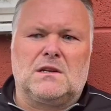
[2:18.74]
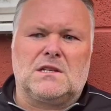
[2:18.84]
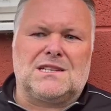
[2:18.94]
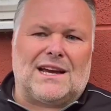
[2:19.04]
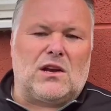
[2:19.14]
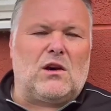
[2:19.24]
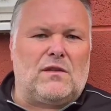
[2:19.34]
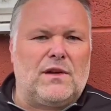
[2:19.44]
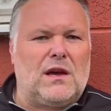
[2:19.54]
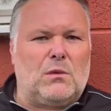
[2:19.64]
Second
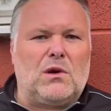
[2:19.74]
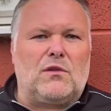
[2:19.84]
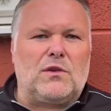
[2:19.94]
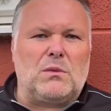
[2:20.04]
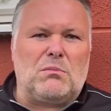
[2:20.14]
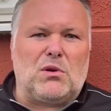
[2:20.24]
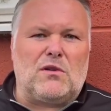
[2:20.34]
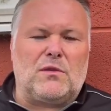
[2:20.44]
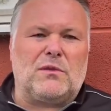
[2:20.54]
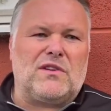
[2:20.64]
half, yeah, we huffed and we
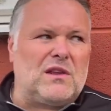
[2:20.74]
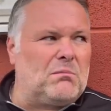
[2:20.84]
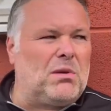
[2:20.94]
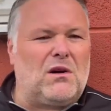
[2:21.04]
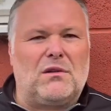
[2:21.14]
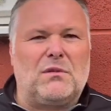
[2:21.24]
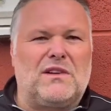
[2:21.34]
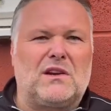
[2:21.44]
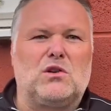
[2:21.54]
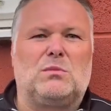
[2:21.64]
puffed and we've hit the bar and we've
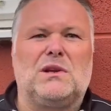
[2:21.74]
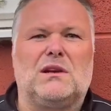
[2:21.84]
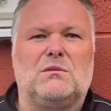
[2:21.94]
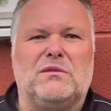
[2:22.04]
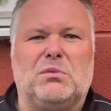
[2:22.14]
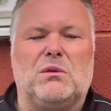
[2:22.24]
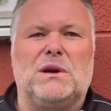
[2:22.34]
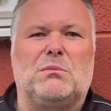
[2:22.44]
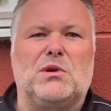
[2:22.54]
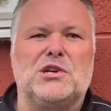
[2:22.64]
had a couple, you know, we've put a
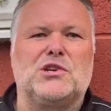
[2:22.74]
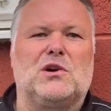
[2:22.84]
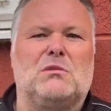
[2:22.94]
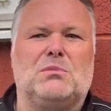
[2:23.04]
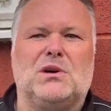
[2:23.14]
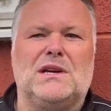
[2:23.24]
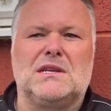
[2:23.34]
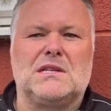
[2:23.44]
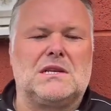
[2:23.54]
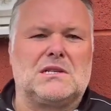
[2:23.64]
bit of pressure on, but
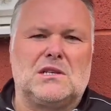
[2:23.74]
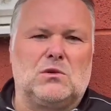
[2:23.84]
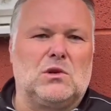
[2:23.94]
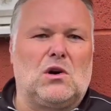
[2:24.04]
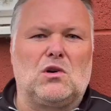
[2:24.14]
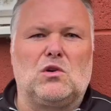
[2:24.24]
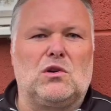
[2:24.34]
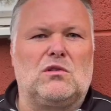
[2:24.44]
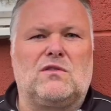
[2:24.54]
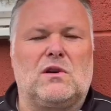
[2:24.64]
it's still not good
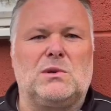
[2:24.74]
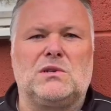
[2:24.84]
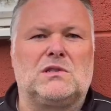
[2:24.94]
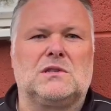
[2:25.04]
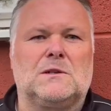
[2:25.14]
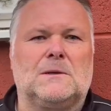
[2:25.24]
enough from us.